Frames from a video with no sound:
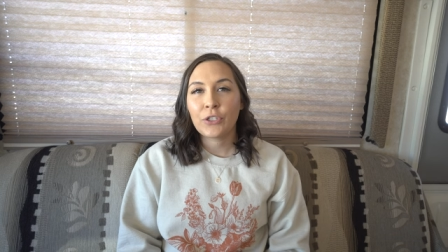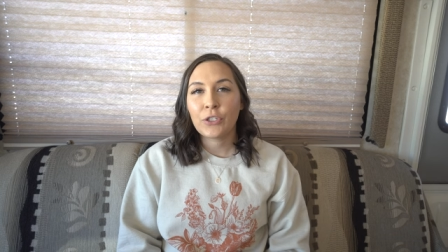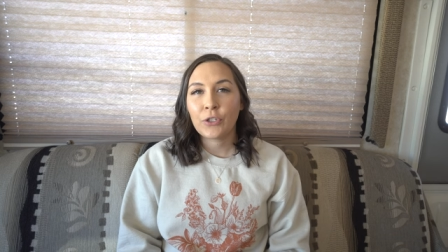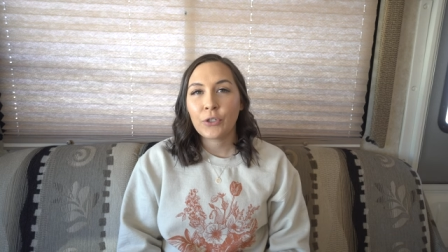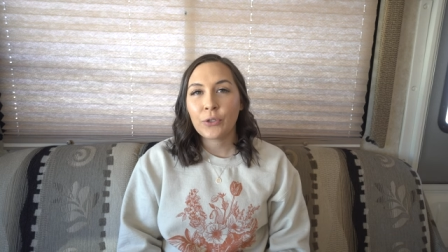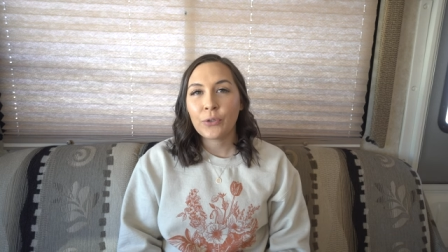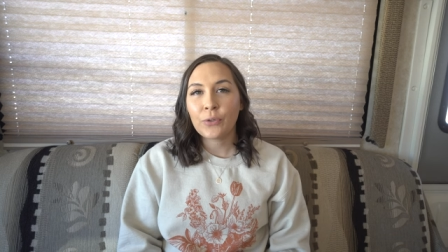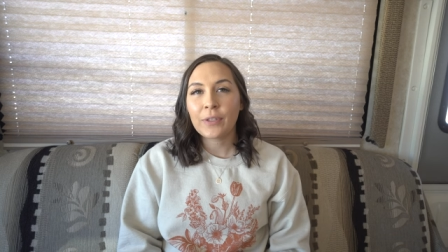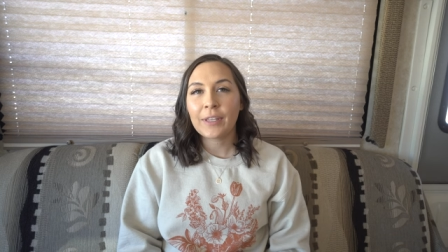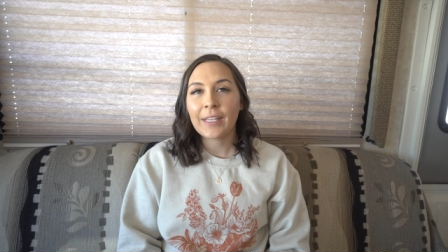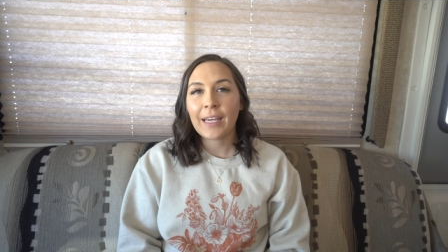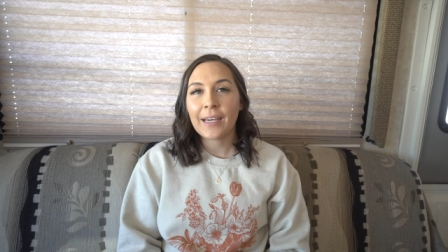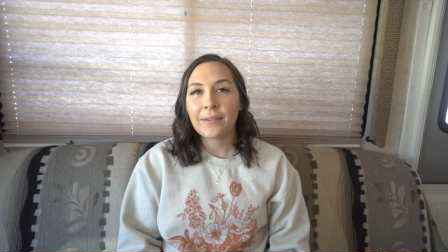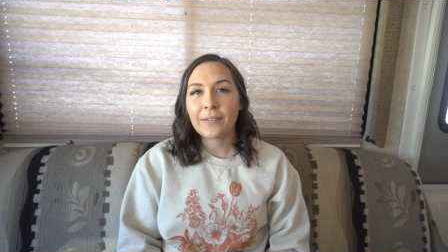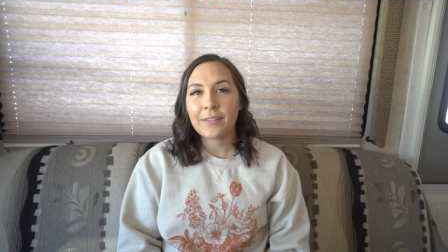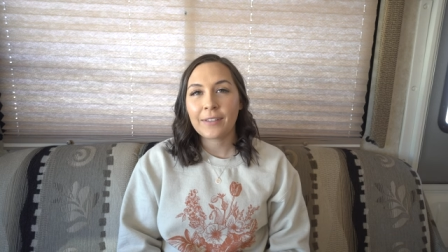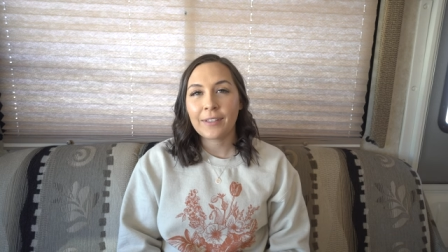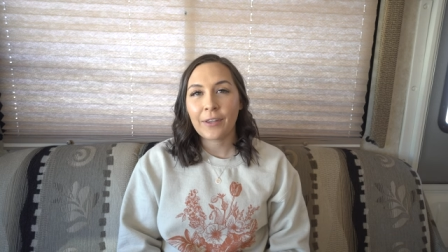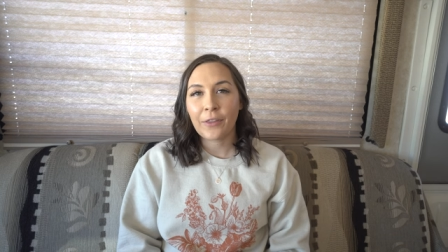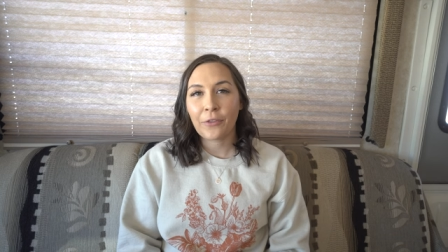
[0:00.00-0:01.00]

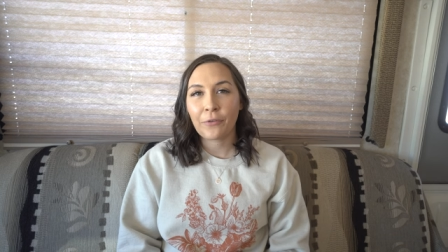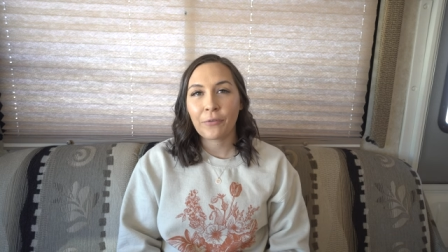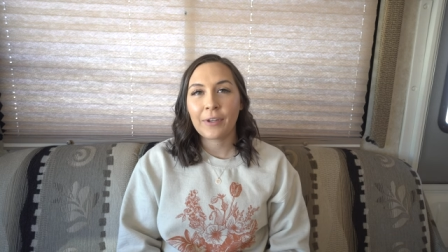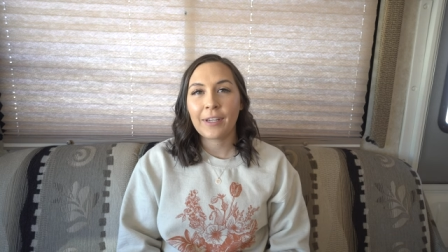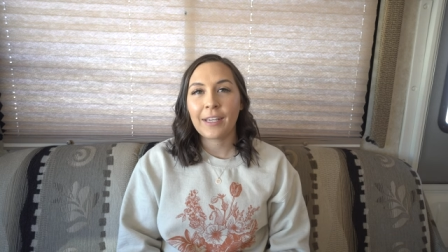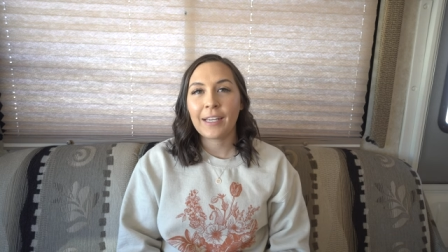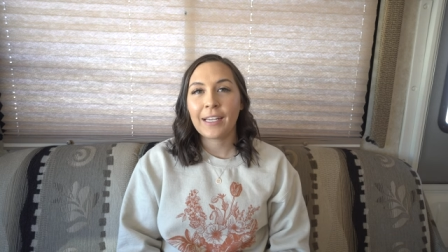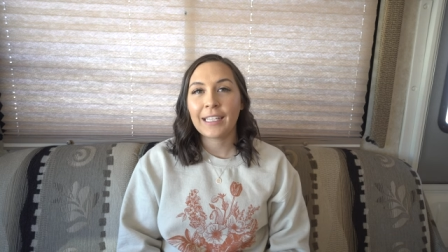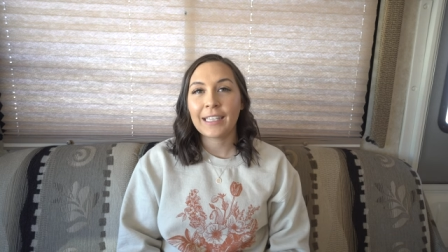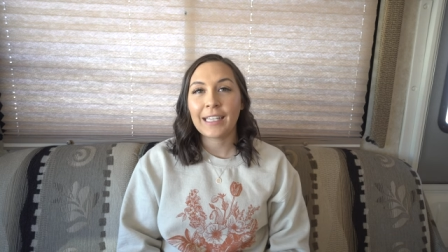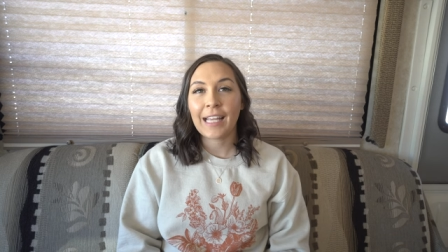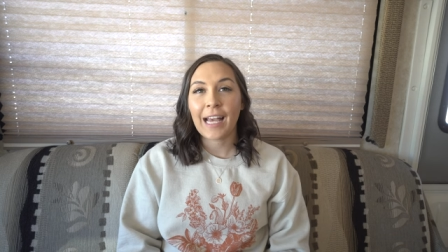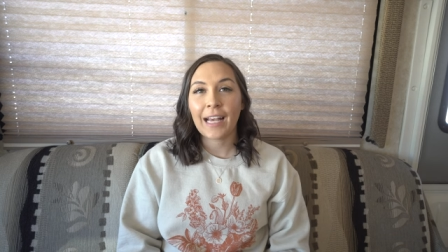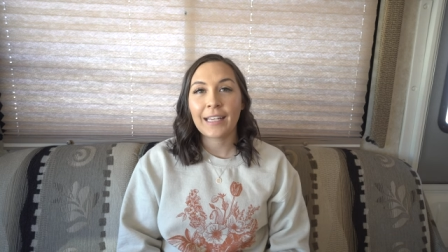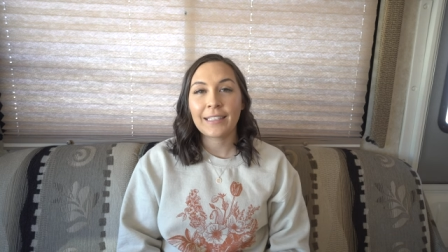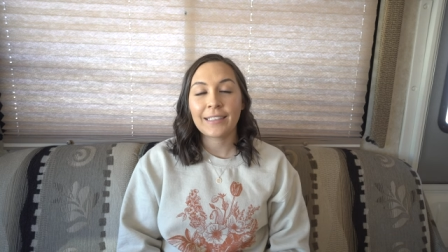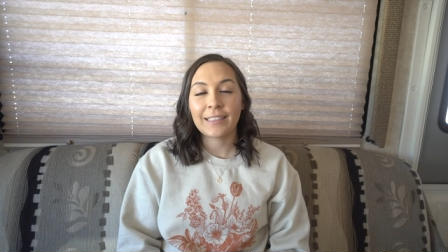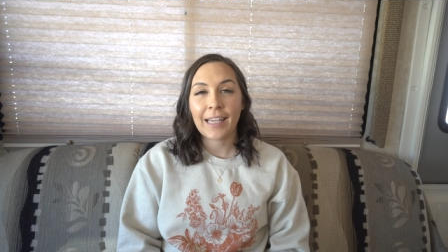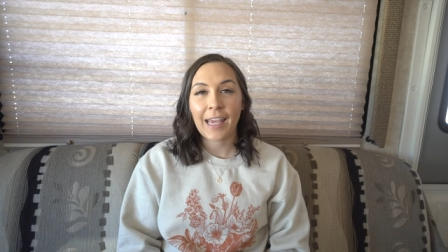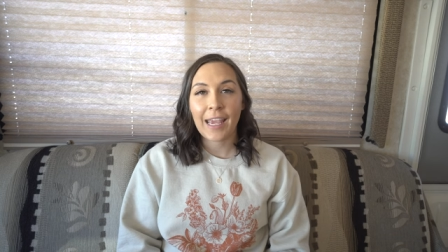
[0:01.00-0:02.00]
2003
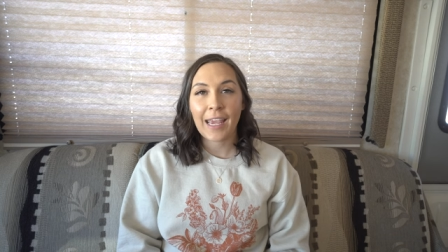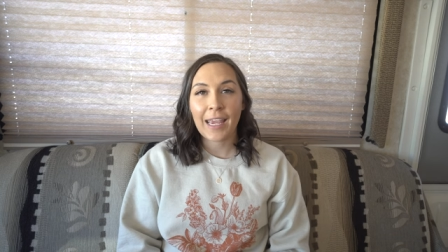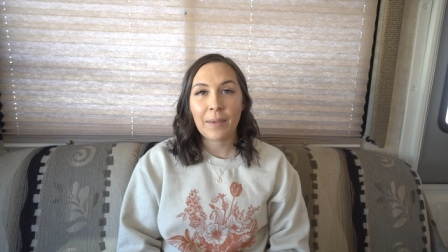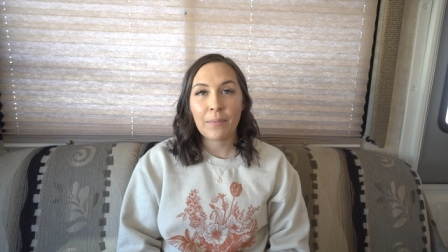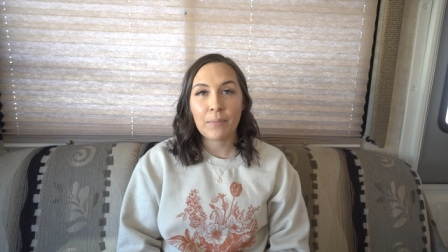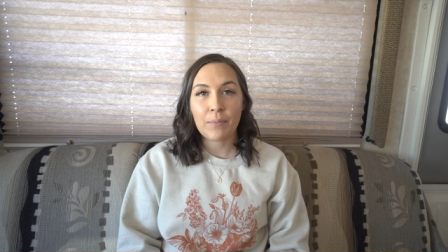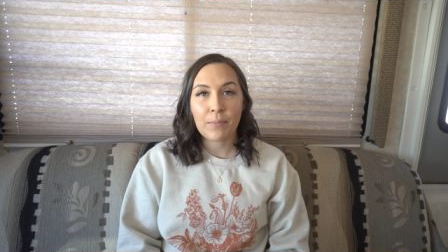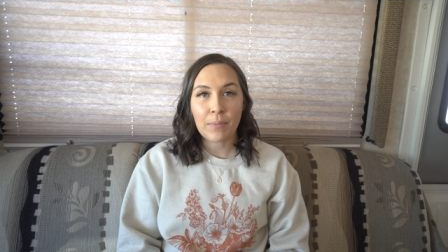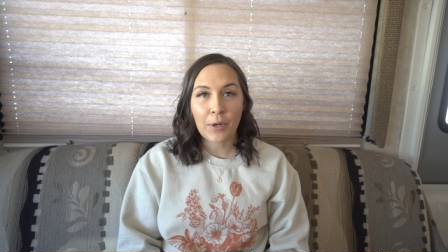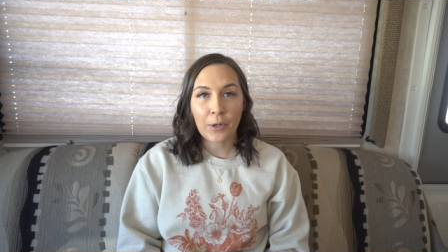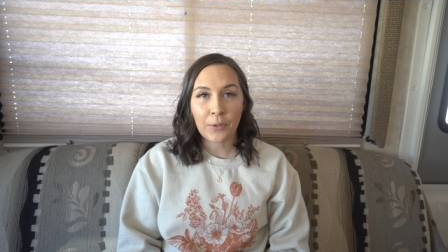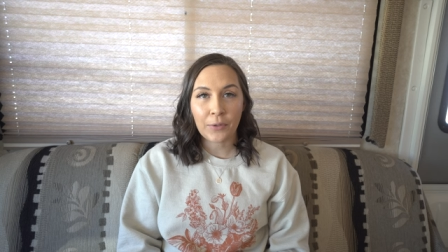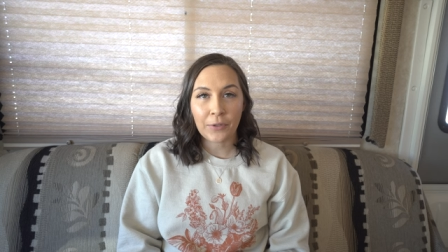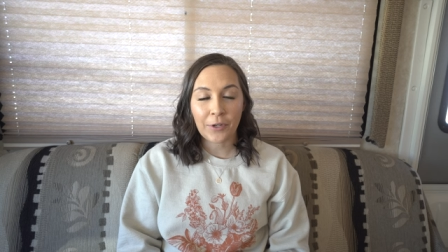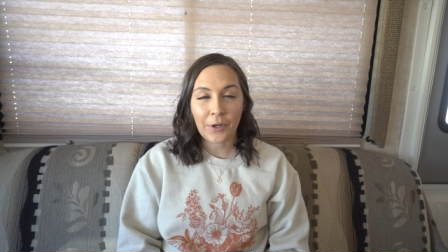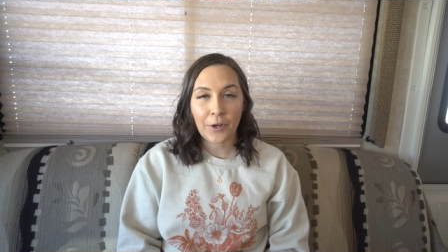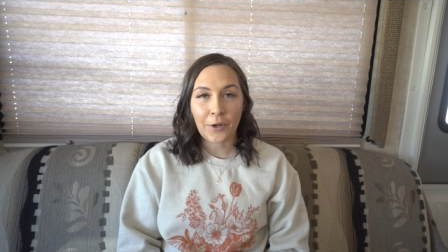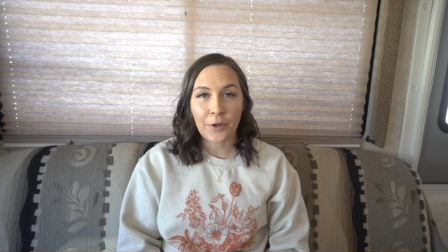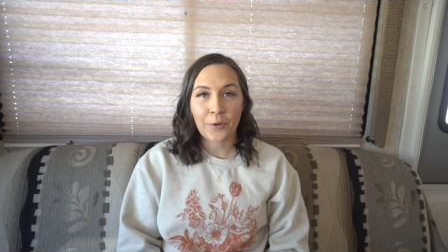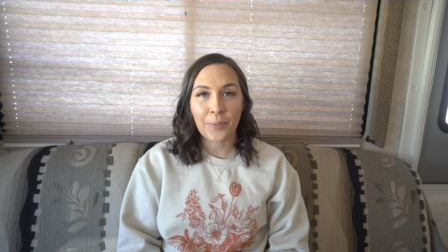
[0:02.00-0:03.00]
Class A
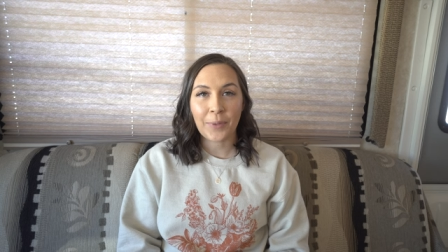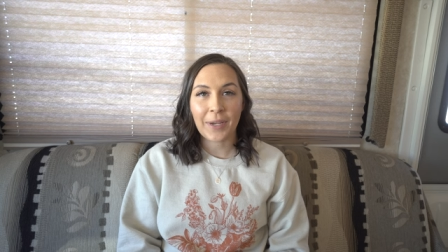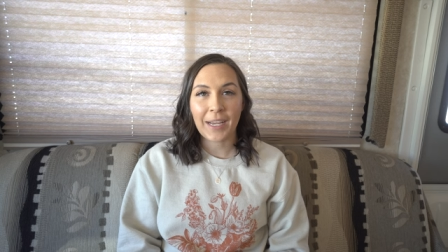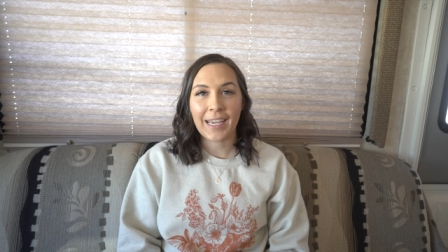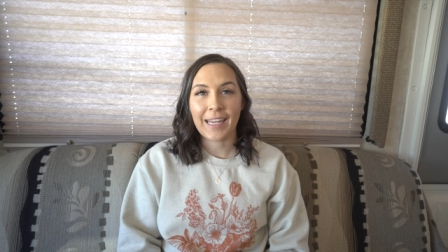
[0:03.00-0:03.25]
motorhome.